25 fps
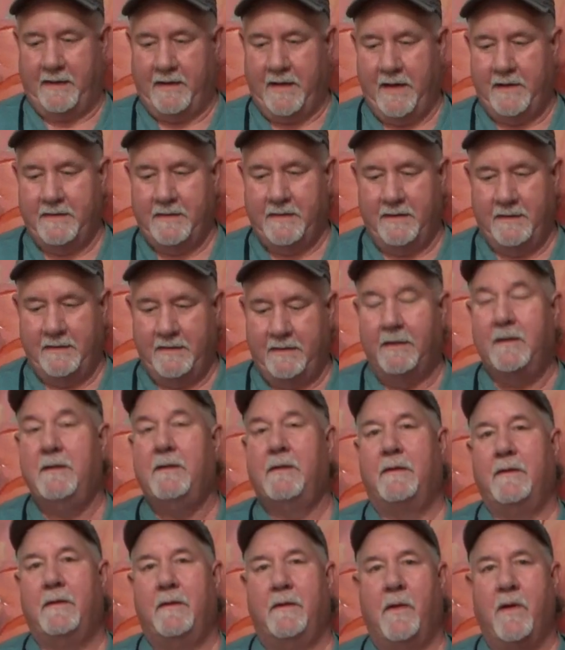got the
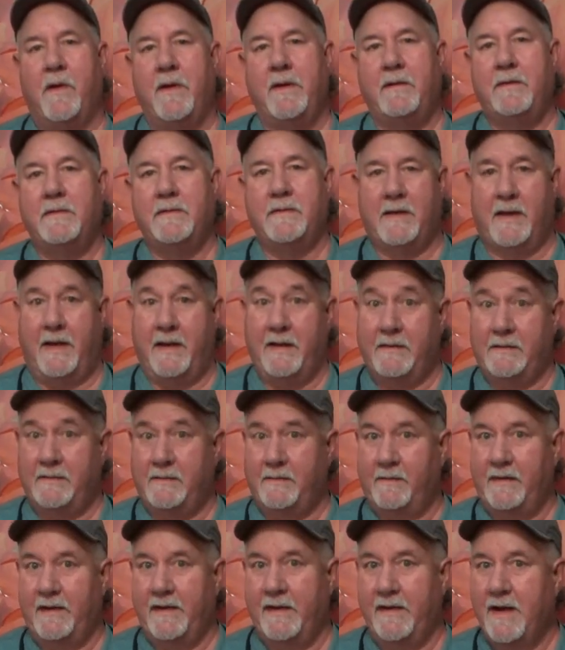loin sliced
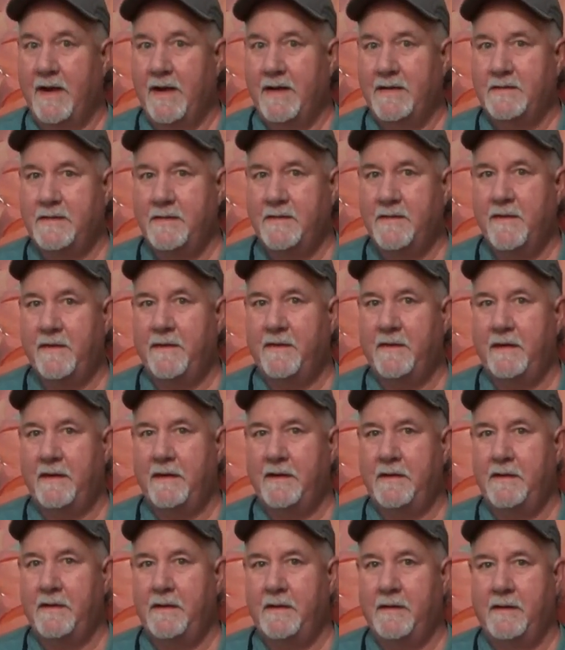really nice and
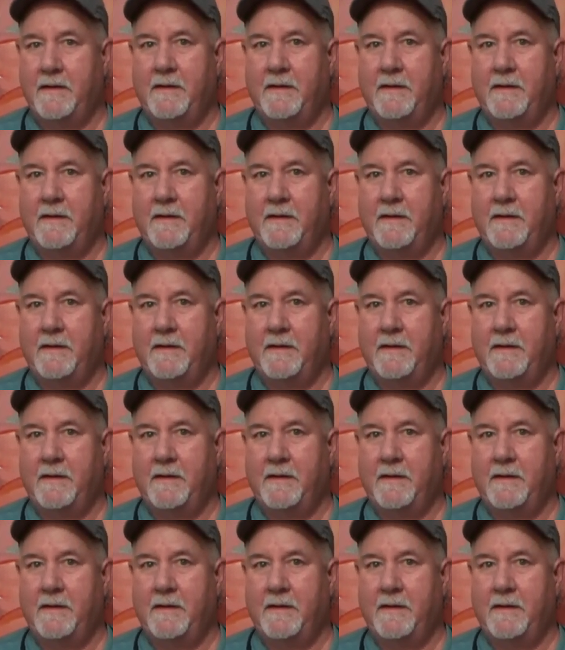thin